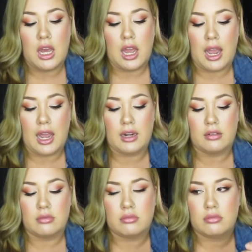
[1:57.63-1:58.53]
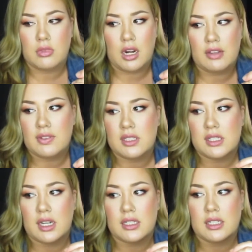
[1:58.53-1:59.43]
and not even the
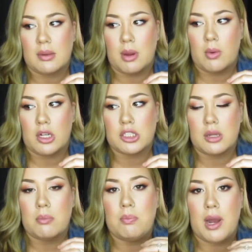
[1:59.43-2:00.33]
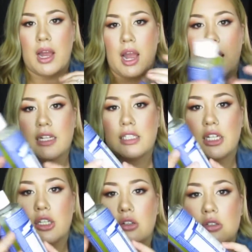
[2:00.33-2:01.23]
second time I washed them. But I
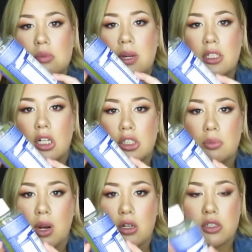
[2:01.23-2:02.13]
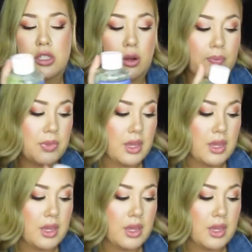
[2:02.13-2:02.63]
did use my Dr. Bronner soap.